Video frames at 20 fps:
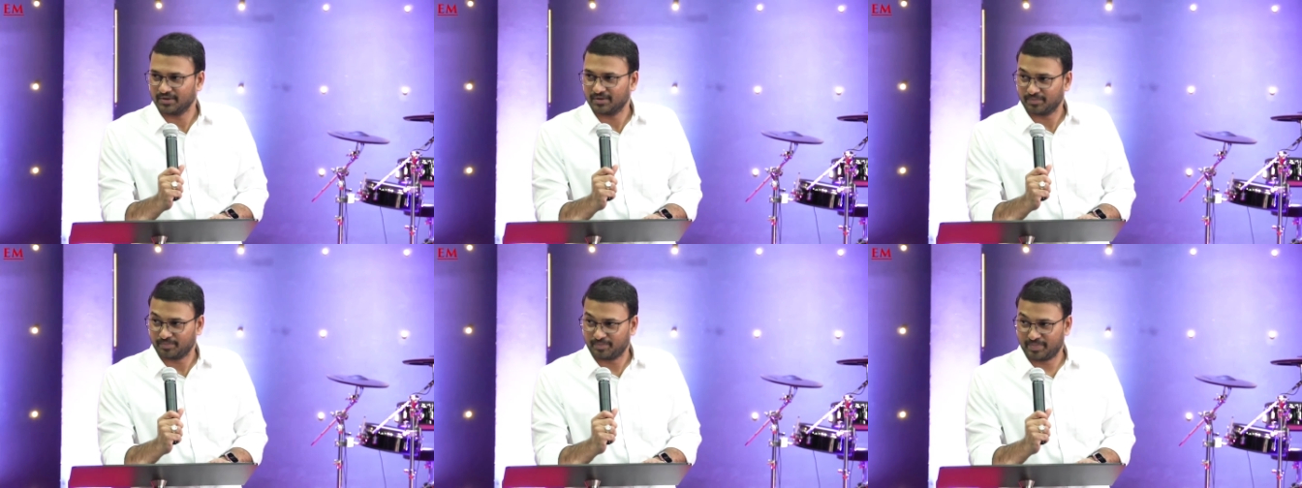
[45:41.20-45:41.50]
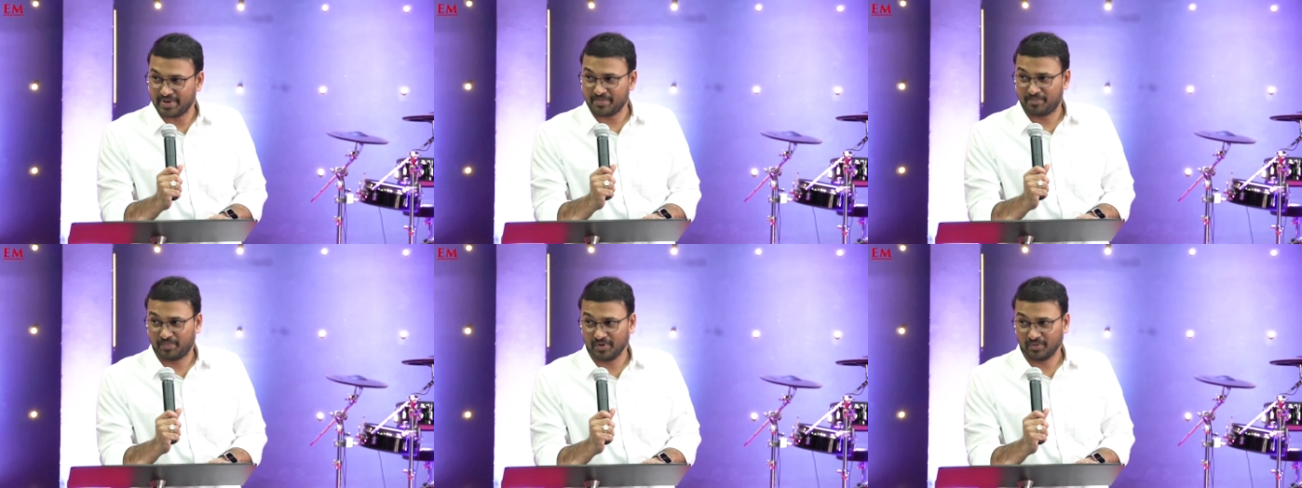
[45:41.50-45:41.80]

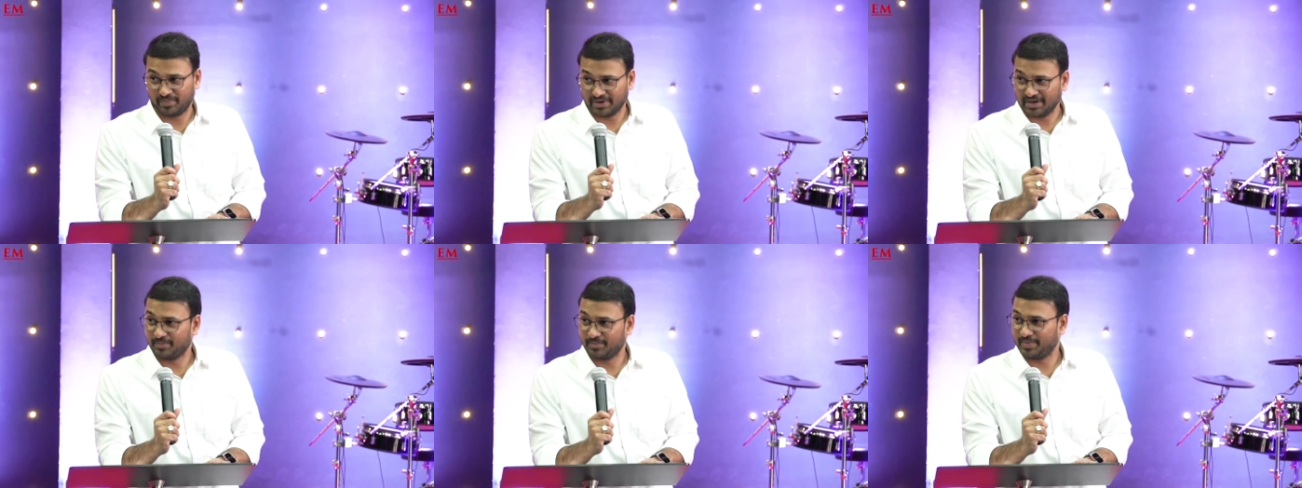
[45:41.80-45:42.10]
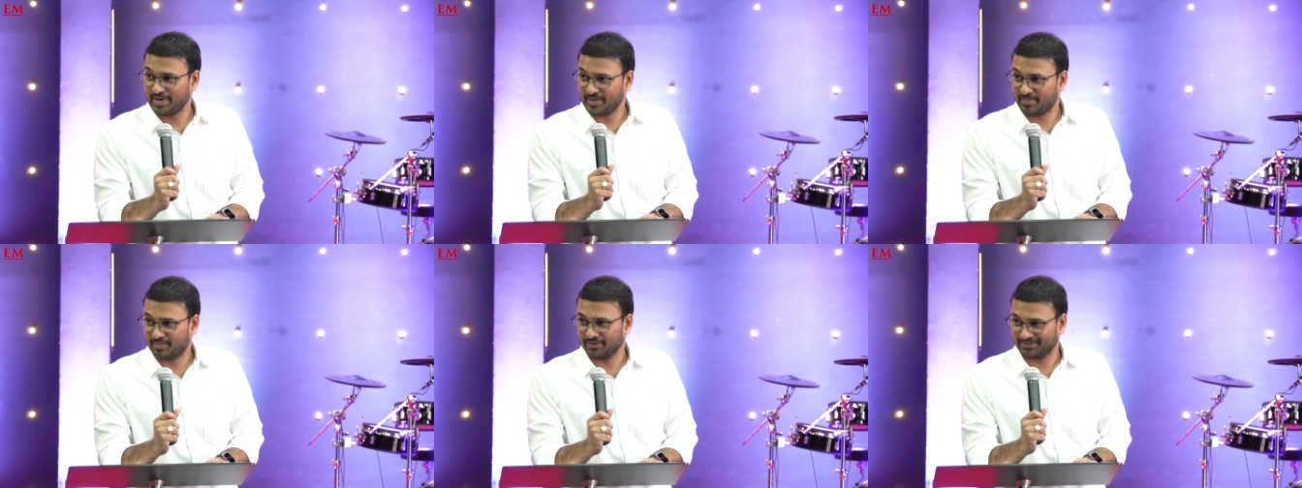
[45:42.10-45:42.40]
People build
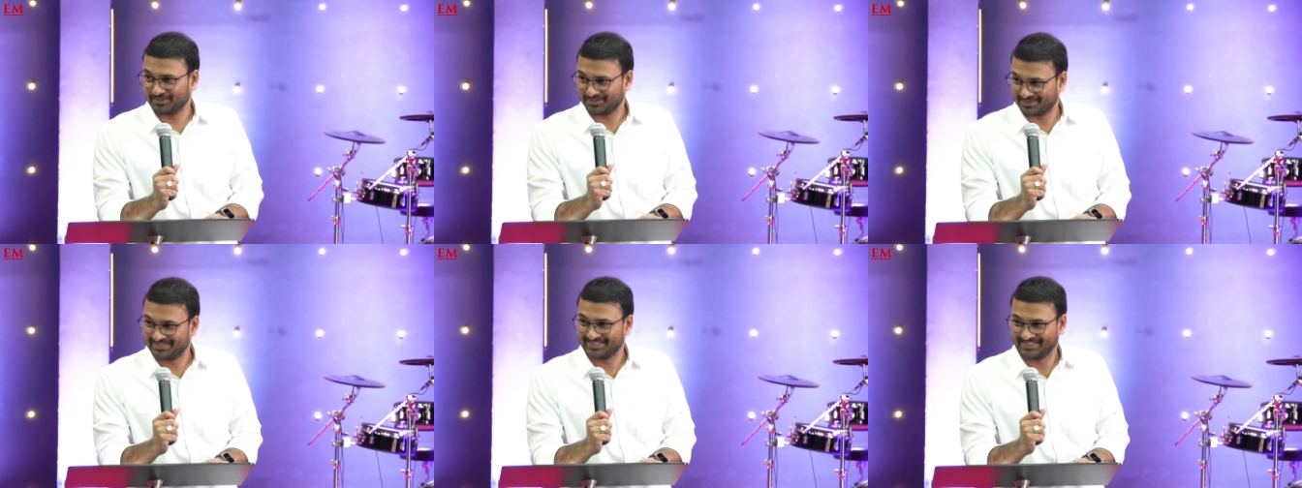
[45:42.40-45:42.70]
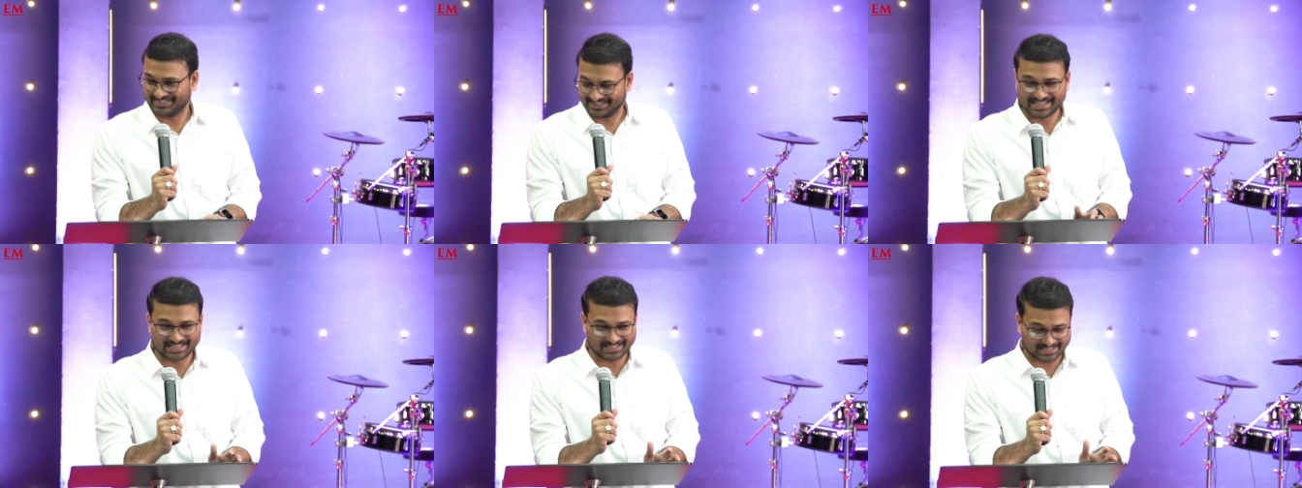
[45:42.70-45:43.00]
people.
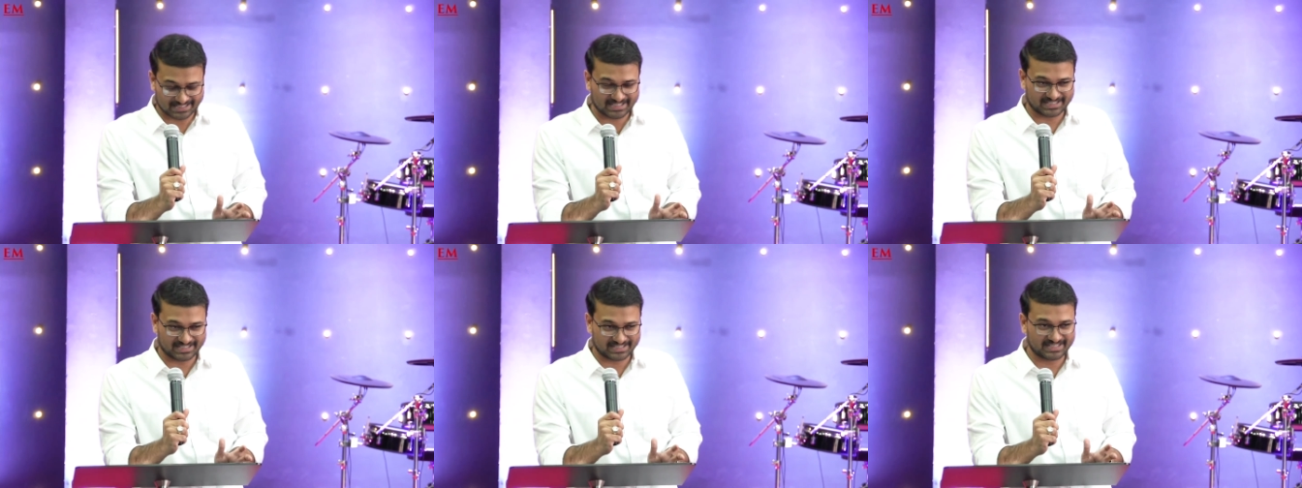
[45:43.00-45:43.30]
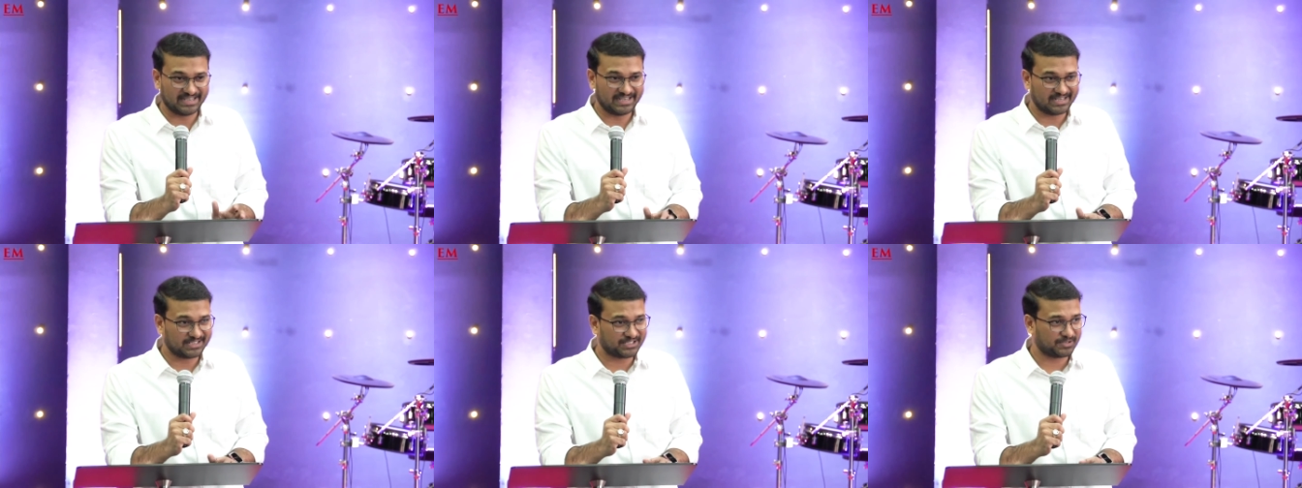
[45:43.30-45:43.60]
Yes, it's
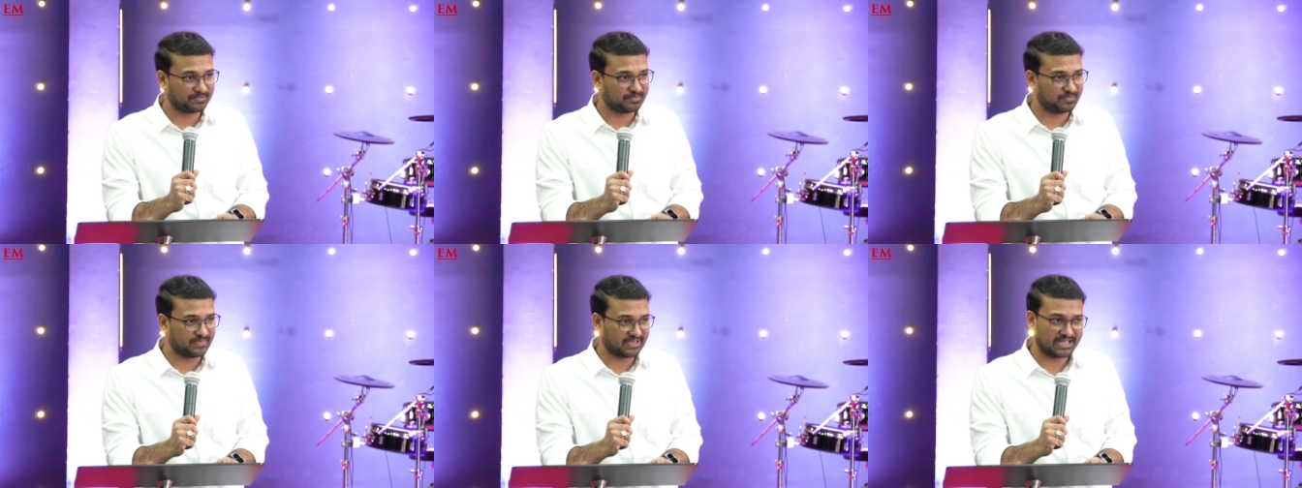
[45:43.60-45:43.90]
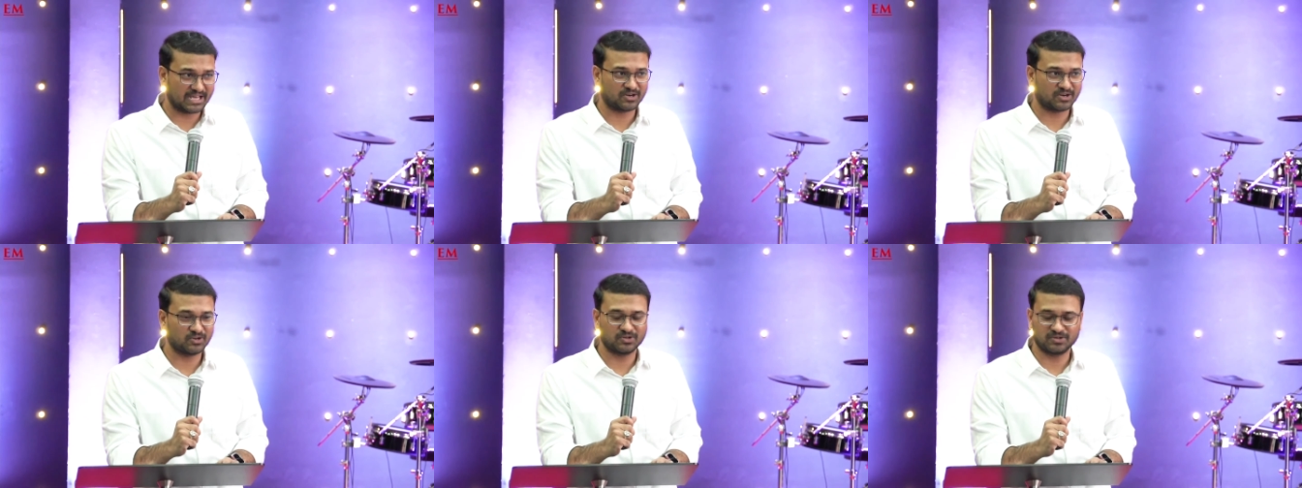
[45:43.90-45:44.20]
leadership, but
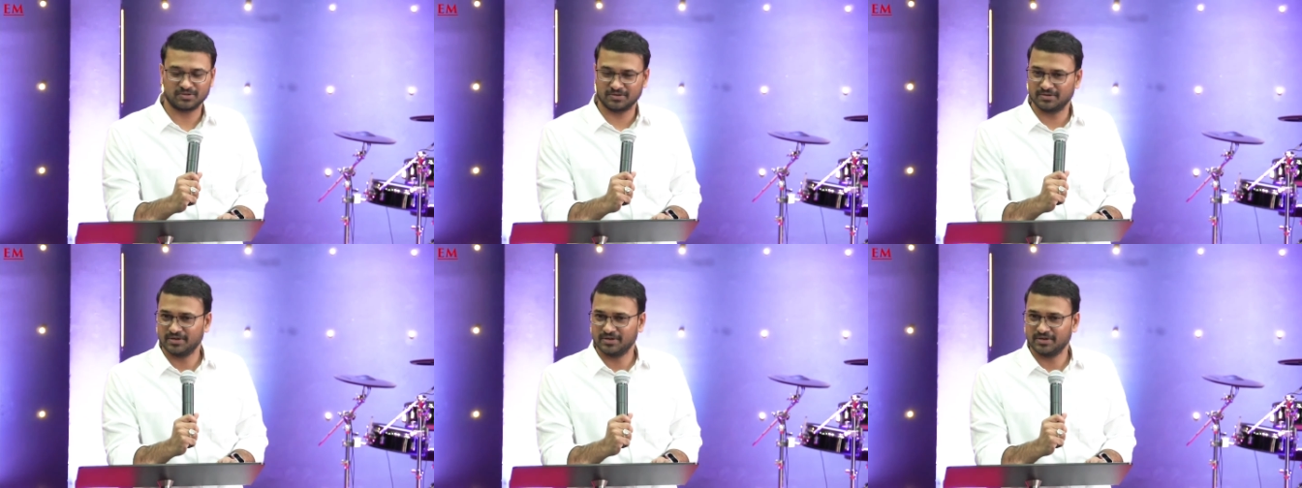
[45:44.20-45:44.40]
danlo,